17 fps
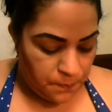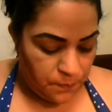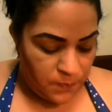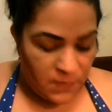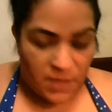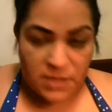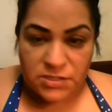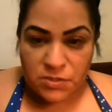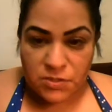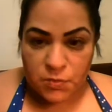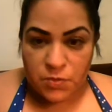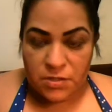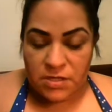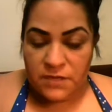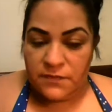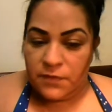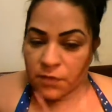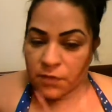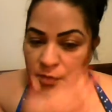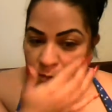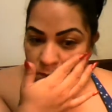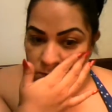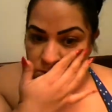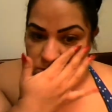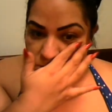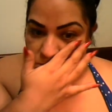as you would if you
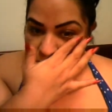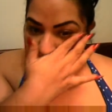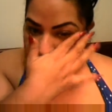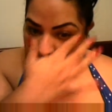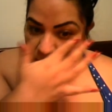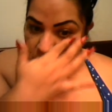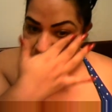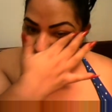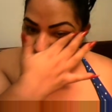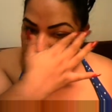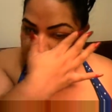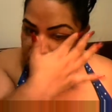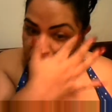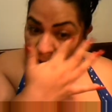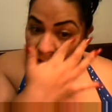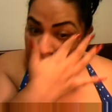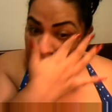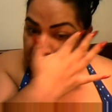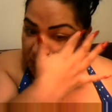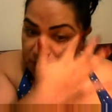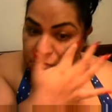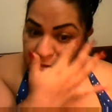used the lighter